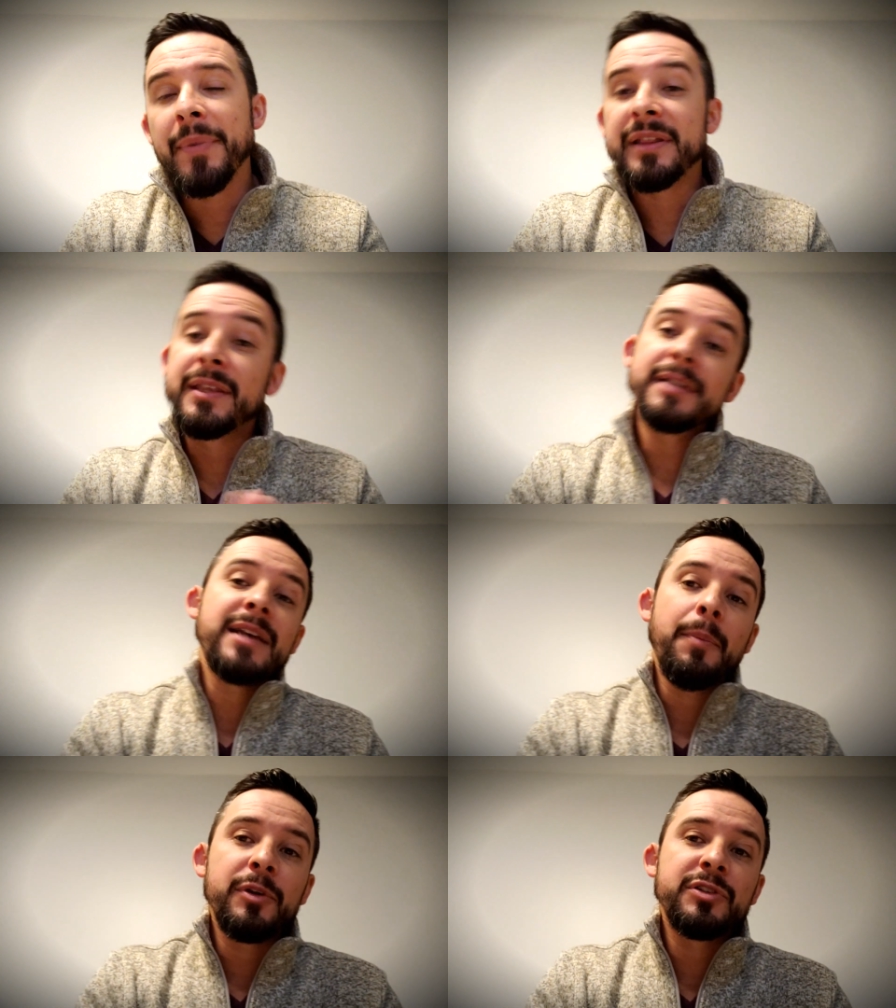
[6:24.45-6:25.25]
But
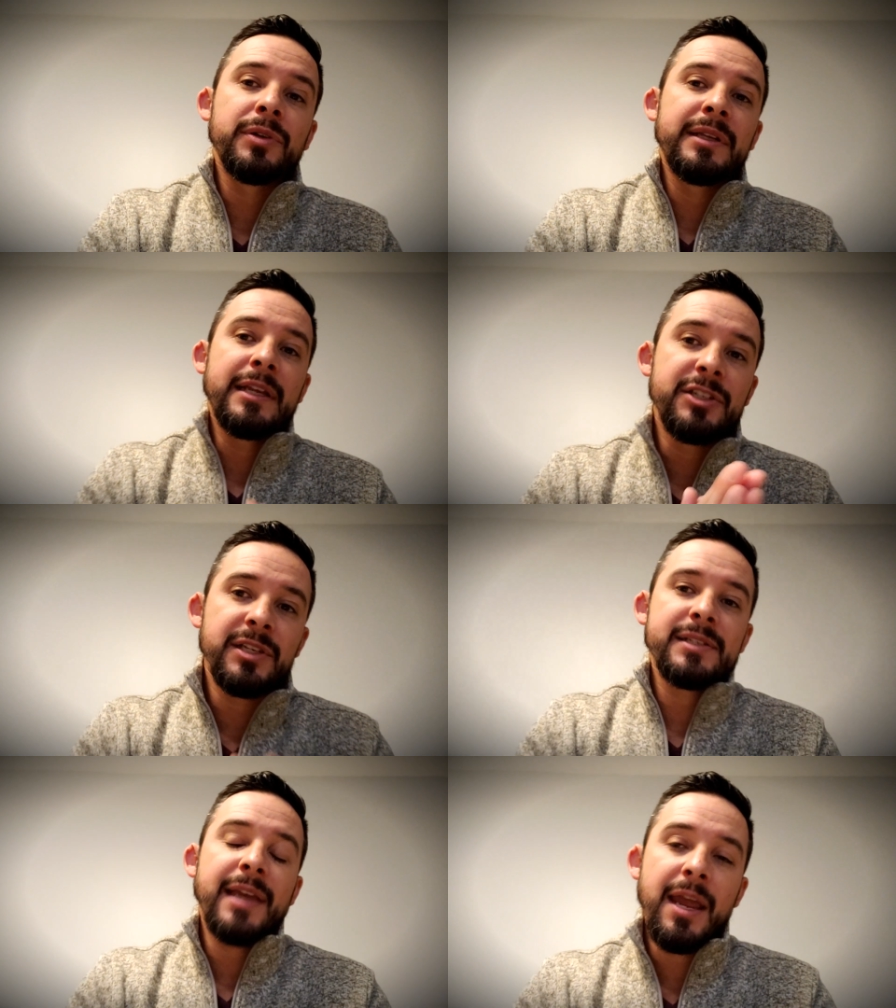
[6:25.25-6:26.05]
this opportunity that
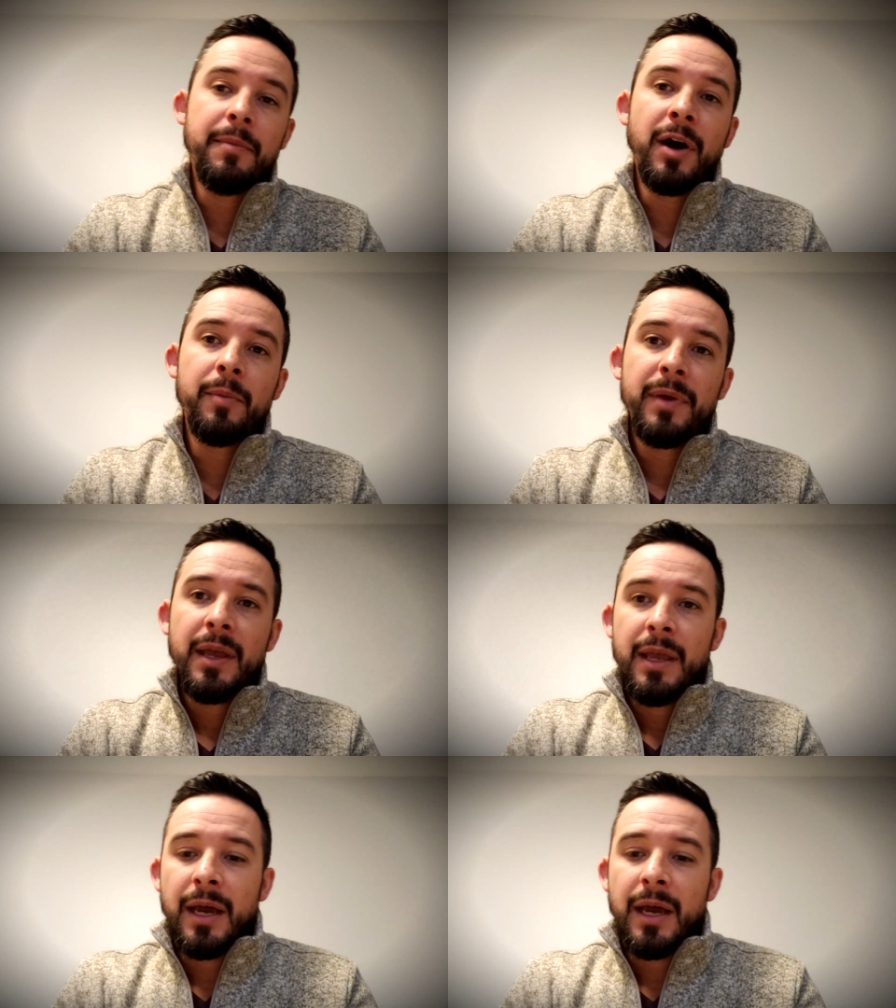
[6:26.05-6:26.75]
just came up,